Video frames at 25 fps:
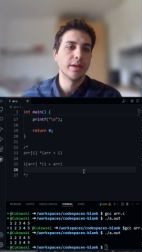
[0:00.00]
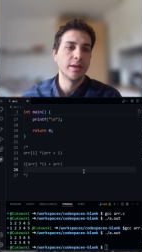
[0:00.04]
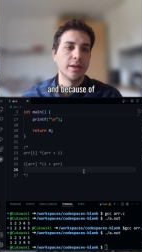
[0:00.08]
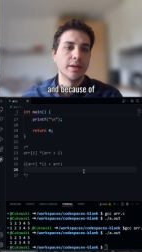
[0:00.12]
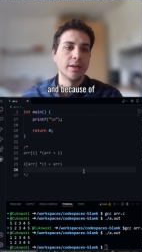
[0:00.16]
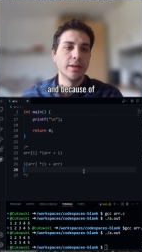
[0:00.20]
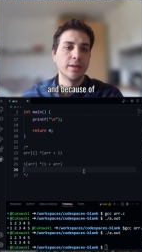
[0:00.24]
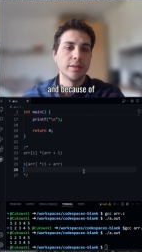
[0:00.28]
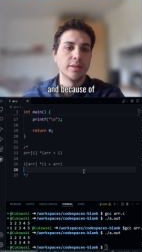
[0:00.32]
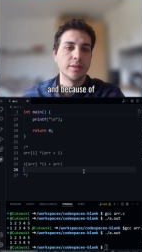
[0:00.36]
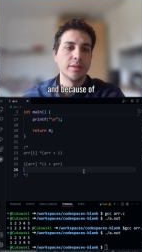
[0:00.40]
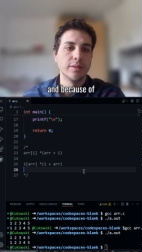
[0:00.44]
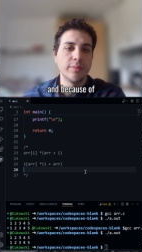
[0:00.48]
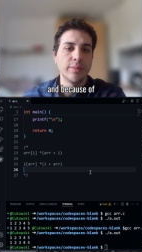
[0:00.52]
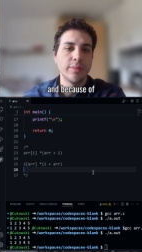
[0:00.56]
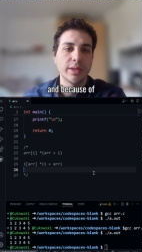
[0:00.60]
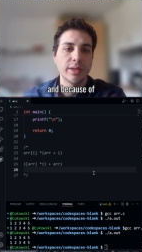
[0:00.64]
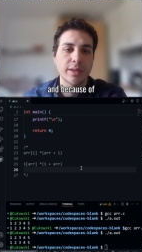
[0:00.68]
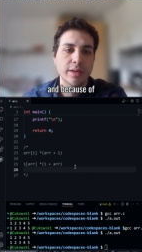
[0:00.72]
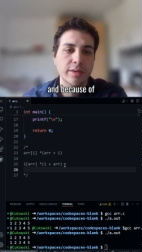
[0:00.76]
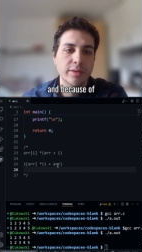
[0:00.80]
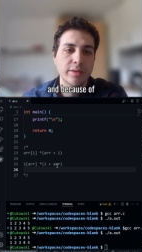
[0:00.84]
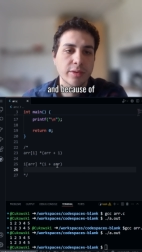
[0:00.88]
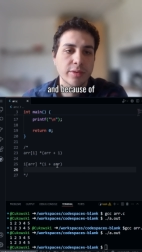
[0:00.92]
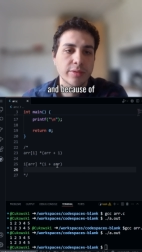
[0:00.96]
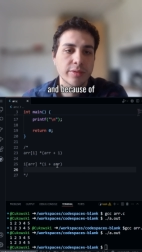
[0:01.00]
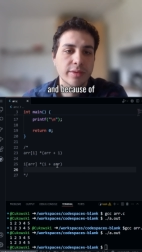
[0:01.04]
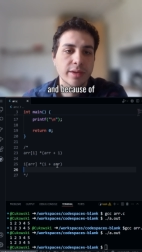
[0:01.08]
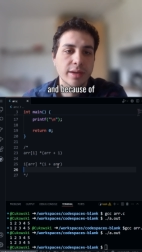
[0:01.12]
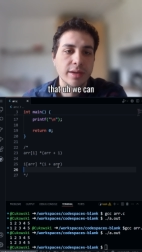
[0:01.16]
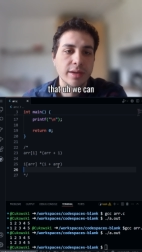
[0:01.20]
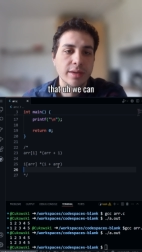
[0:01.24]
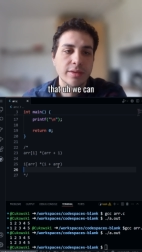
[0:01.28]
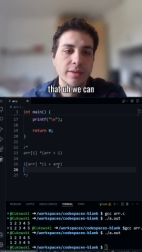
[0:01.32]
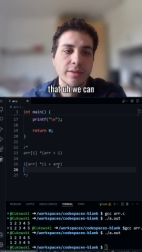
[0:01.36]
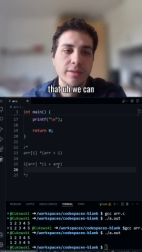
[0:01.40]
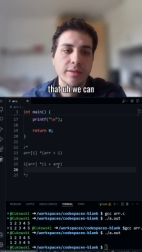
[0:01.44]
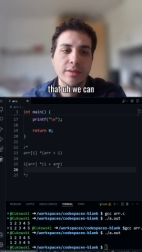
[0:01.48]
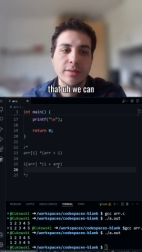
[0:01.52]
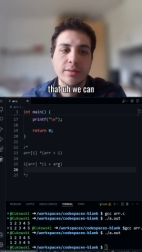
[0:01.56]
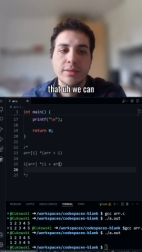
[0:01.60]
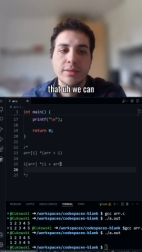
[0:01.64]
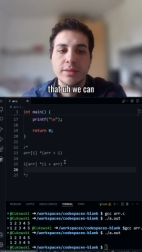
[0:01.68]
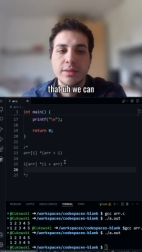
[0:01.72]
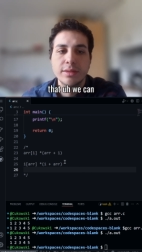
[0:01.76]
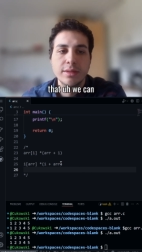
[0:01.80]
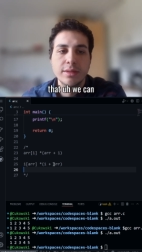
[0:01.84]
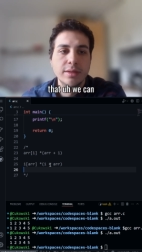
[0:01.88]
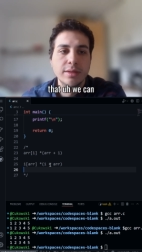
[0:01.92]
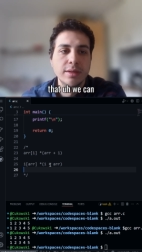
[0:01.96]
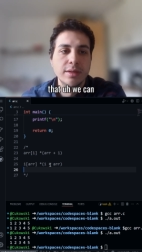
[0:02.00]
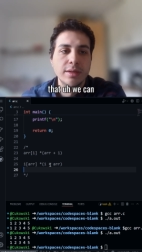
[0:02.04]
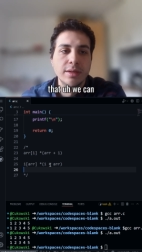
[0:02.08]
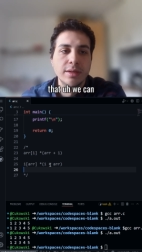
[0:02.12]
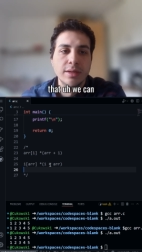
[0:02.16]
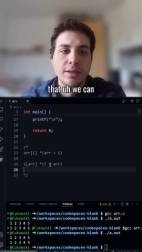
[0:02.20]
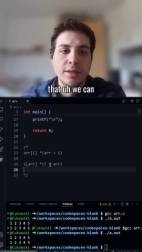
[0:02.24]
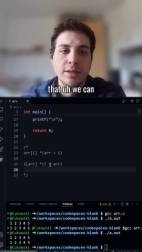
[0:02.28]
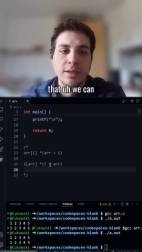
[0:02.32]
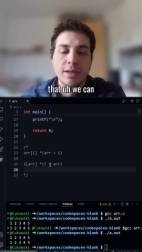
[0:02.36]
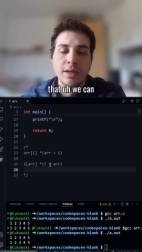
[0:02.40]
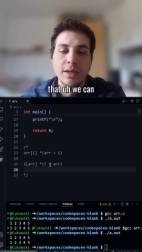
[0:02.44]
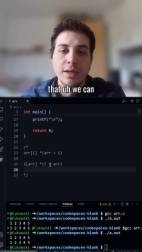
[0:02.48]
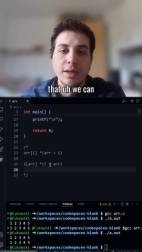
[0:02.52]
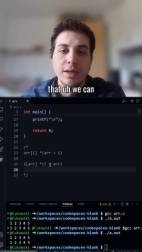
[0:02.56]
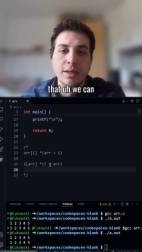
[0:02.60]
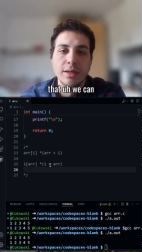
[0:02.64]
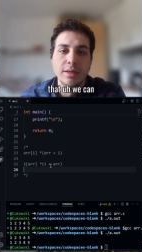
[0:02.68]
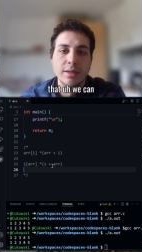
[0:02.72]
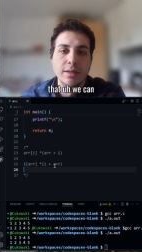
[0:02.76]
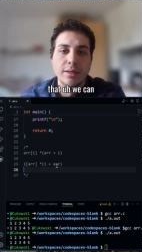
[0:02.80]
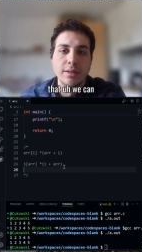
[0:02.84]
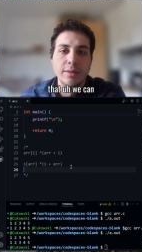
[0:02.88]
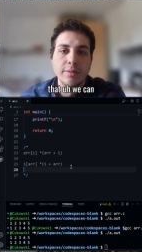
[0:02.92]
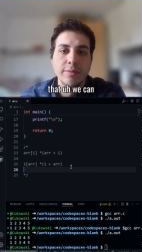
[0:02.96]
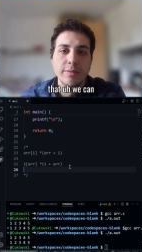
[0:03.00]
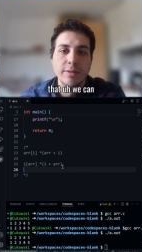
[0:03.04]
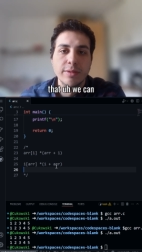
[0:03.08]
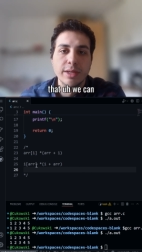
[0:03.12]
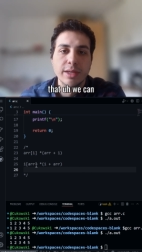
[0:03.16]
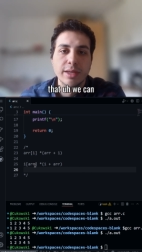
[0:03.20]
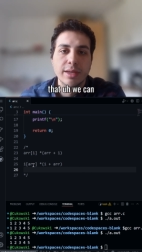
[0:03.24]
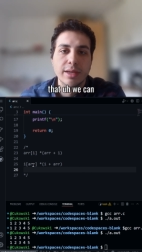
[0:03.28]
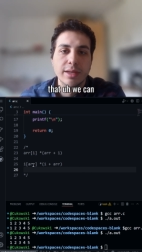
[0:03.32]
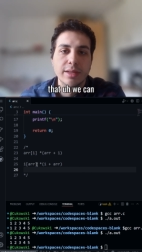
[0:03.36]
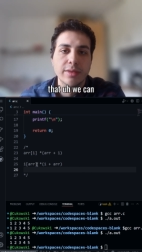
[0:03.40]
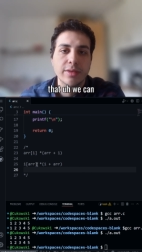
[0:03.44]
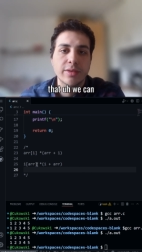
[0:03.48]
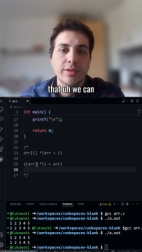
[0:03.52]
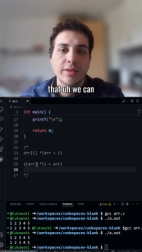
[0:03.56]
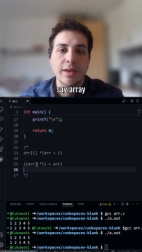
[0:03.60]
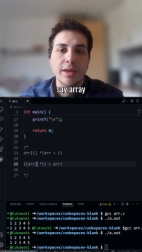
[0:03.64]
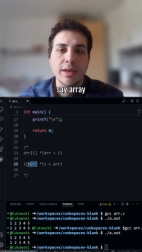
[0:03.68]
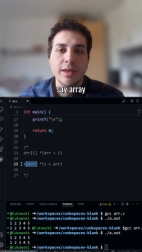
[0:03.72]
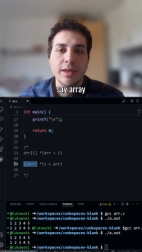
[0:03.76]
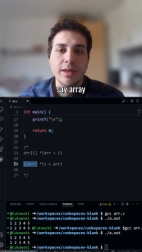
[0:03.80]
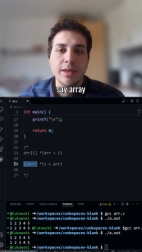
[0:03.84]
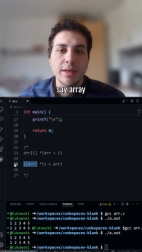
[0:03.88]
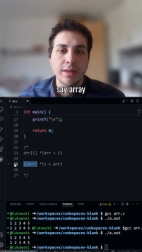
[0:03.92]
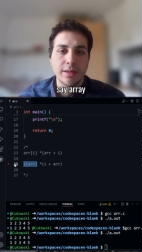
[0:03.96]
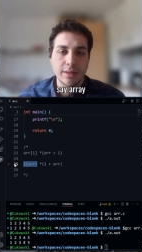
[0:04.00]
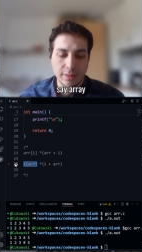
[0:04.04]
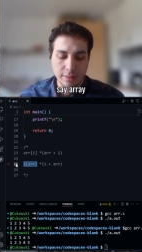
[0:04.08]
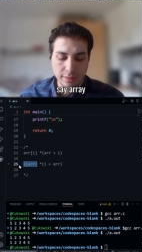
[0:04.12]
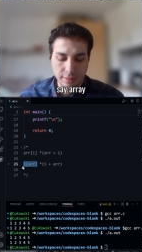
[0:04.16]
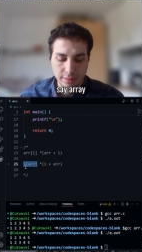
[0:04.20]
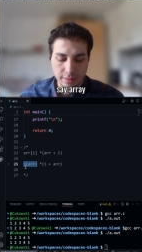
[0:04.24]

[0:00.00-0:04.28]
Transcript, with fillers: And because of that, uh, we can say